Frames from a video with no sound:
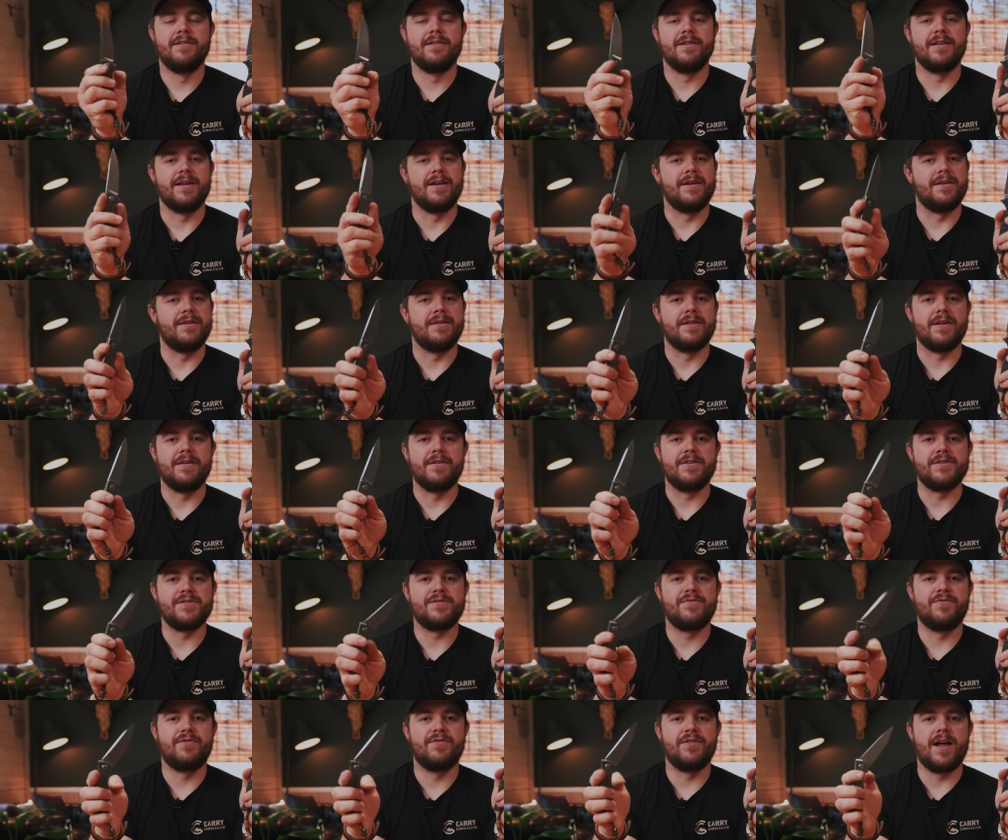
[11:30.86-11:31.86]
They
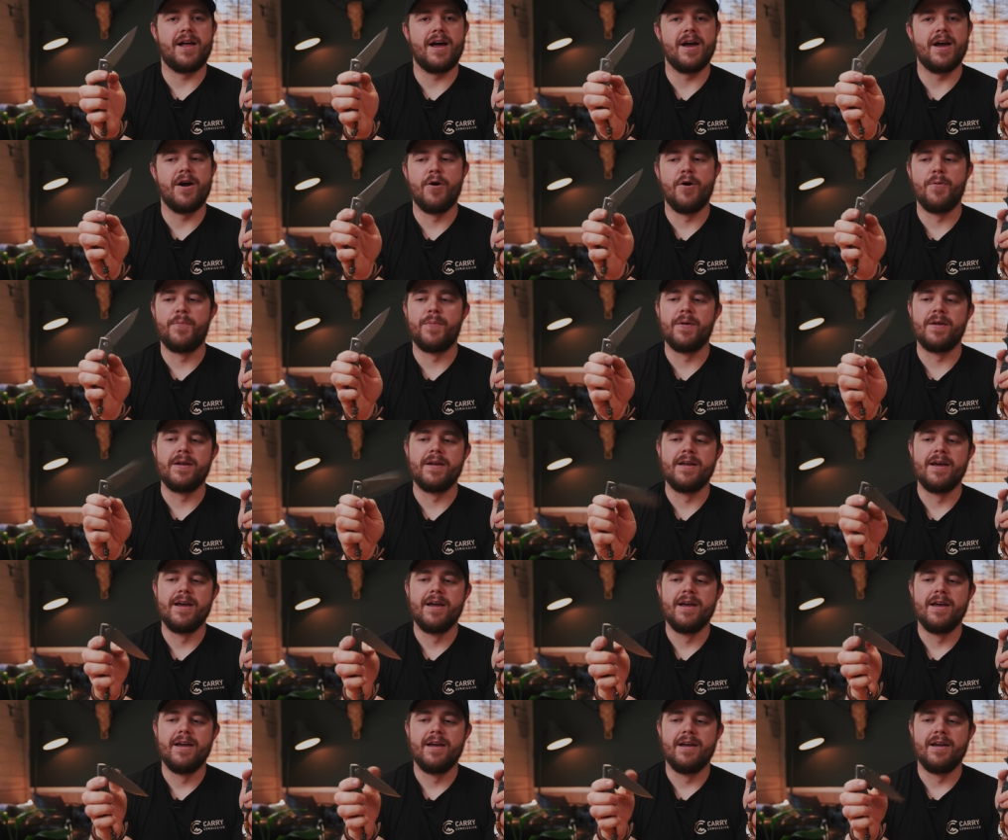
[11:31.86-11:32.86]
just fly open
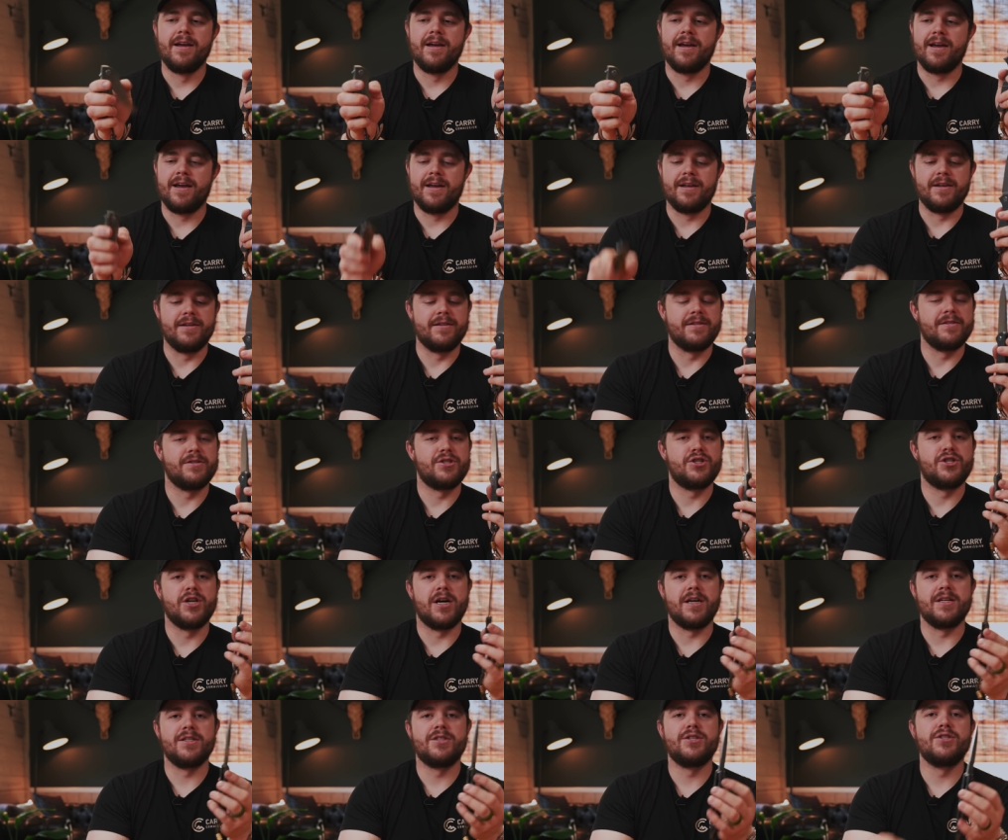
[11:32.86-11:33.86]
and
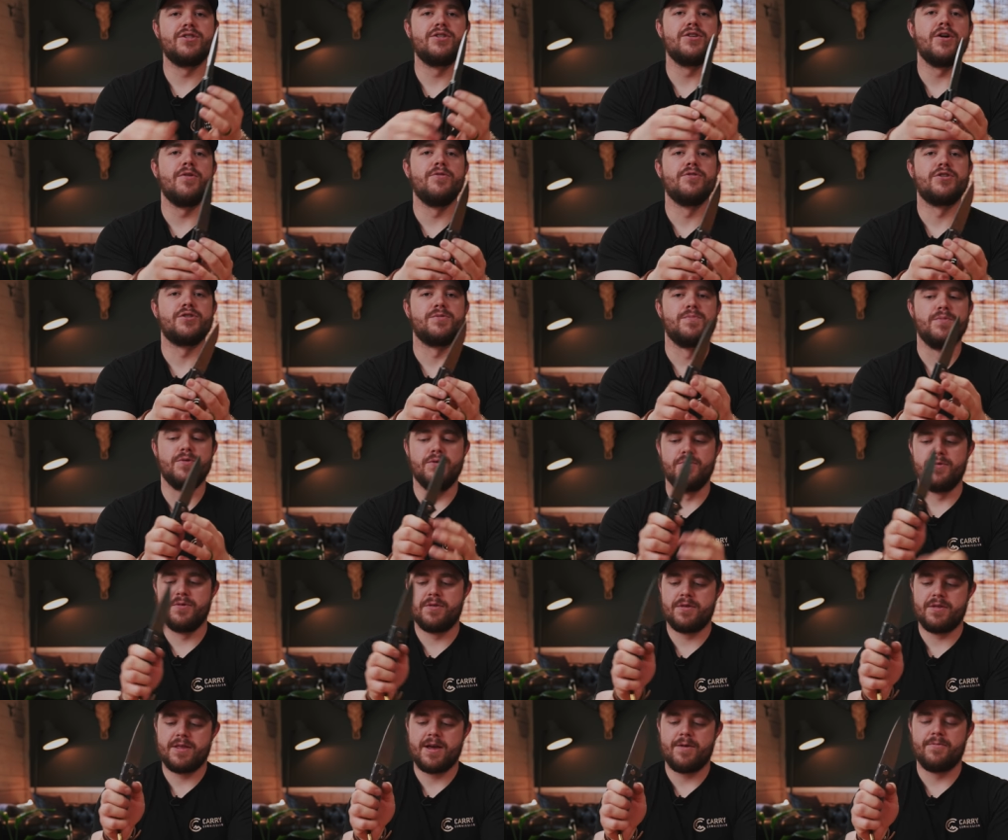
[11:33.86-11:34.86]
shut so
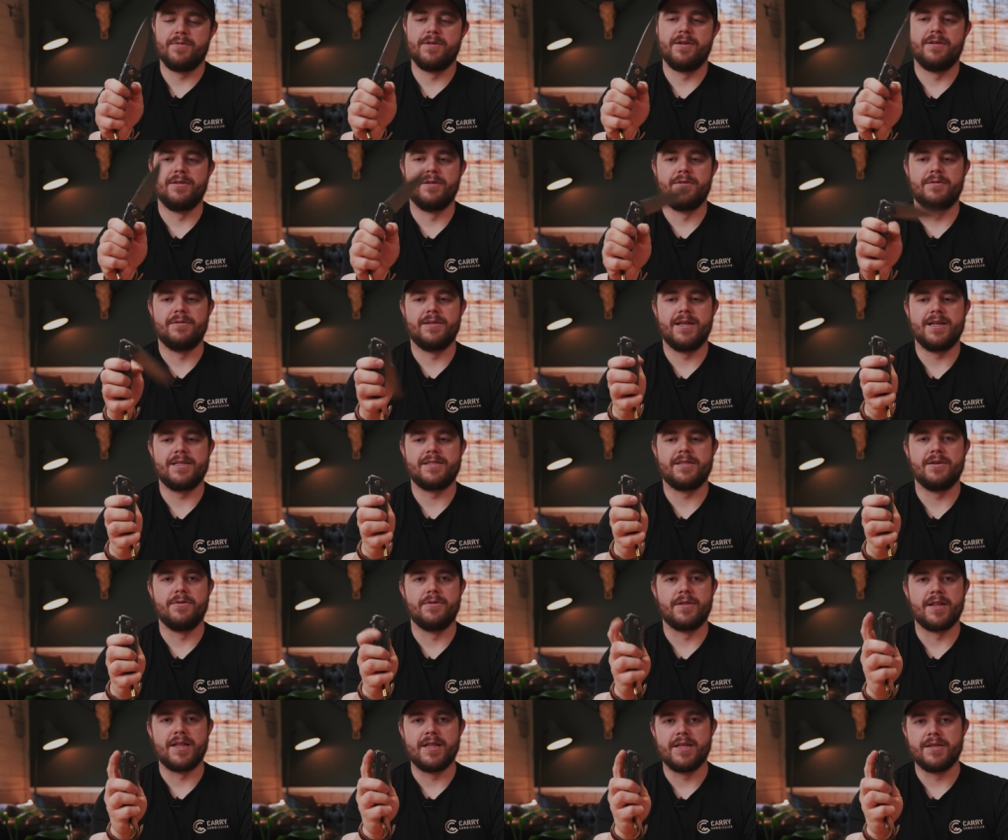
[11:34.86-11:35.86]
smooth. That one a little less
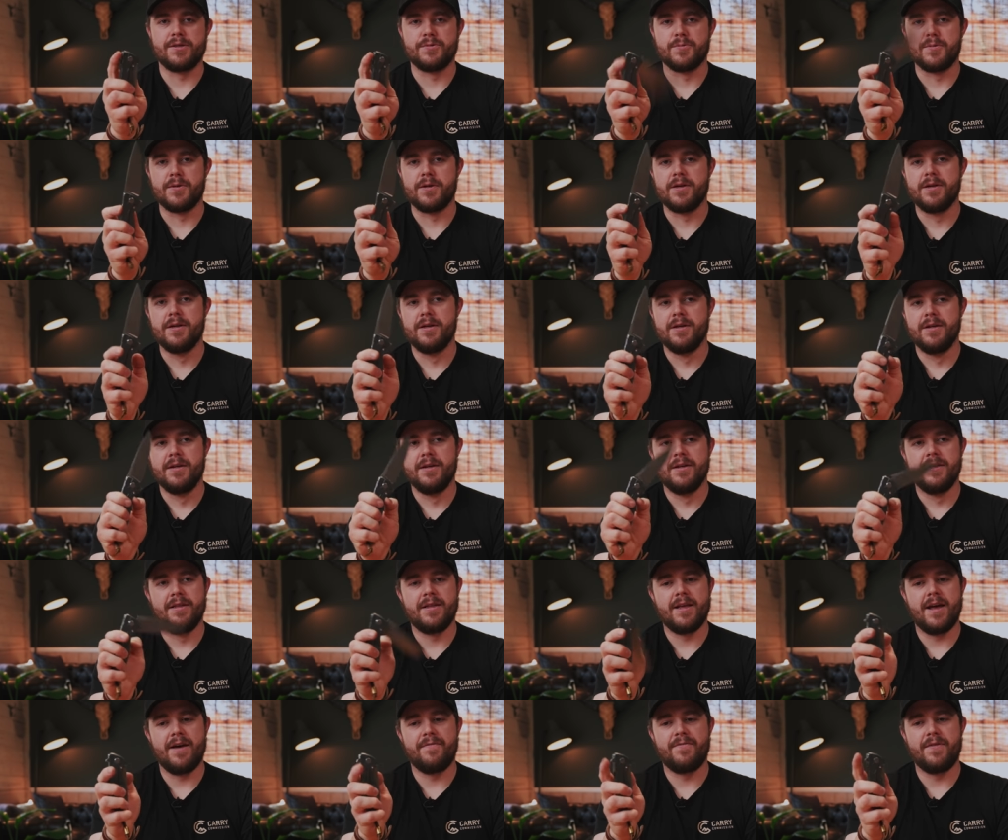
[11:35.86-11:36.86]
so than this one.
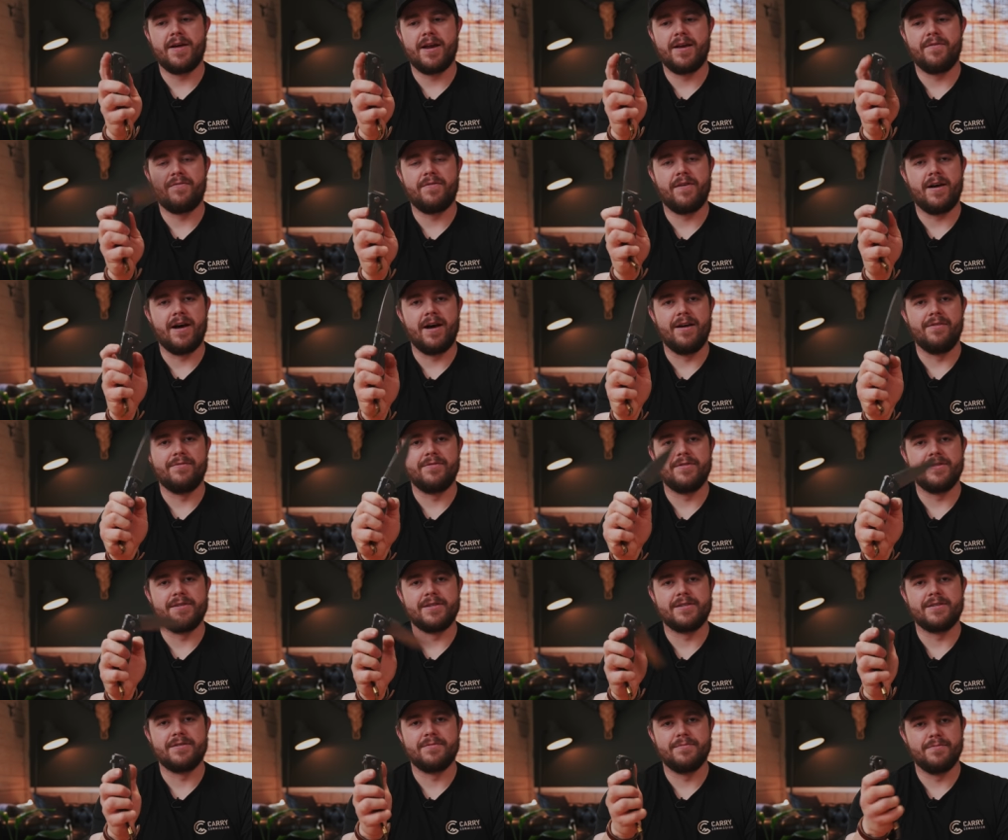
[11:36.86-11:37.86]
The F95
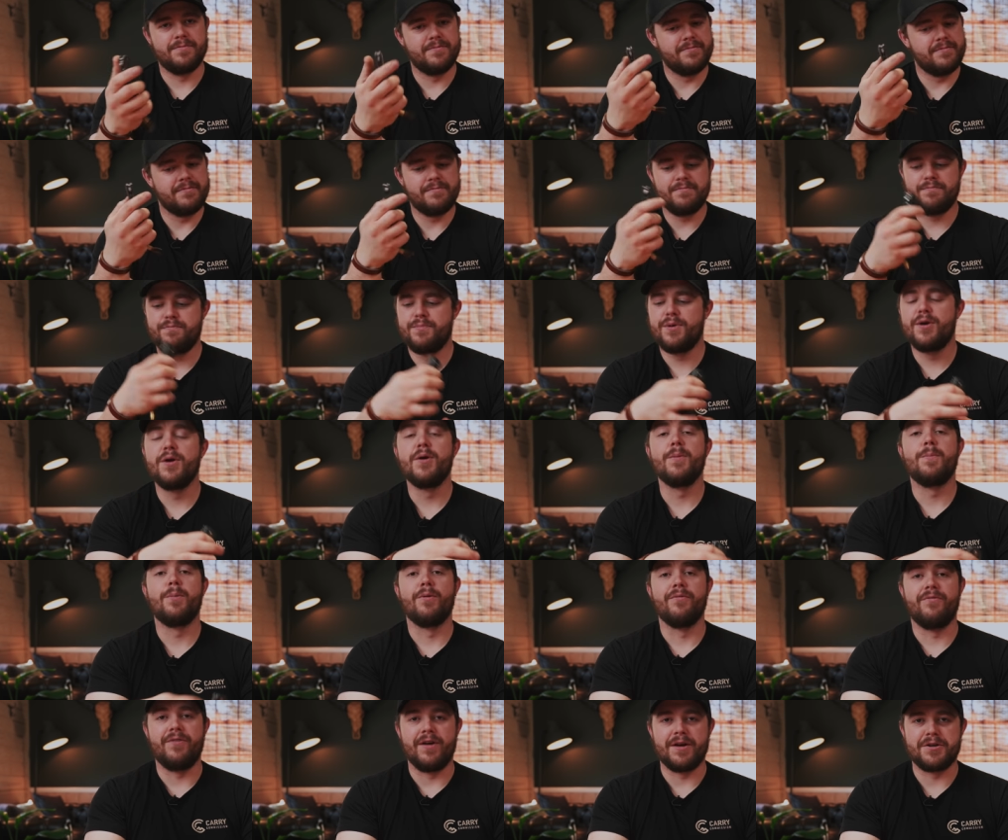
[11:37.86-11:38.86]
is pure
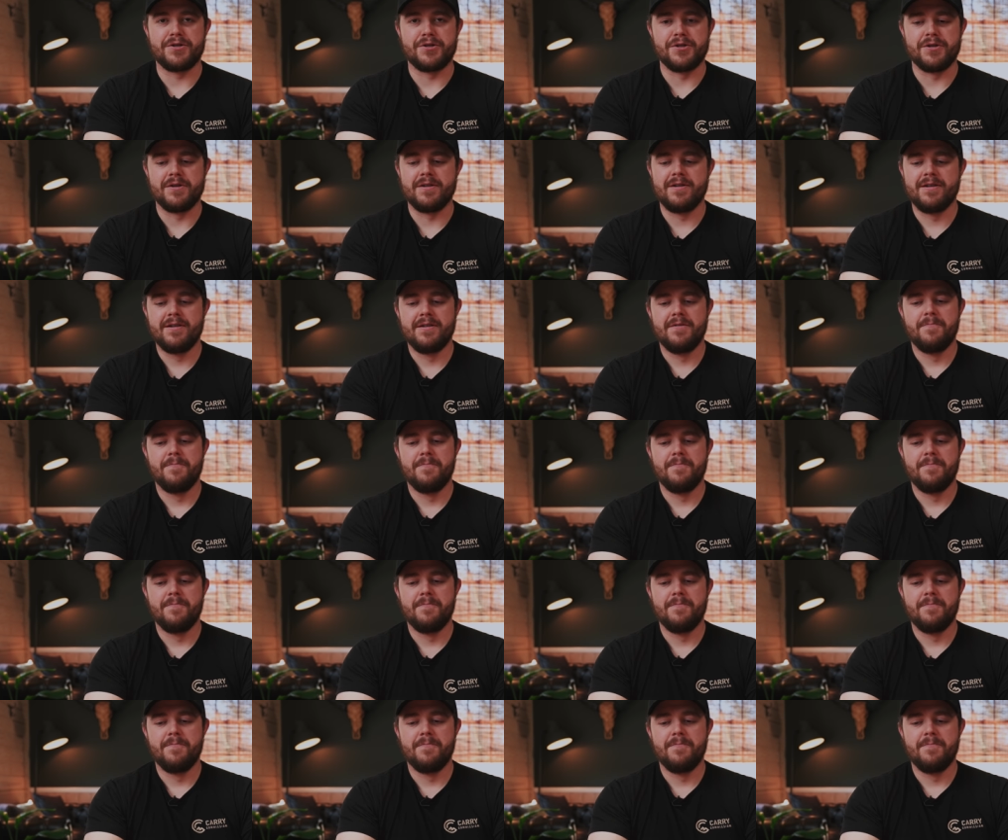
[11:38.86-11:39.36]
perfection.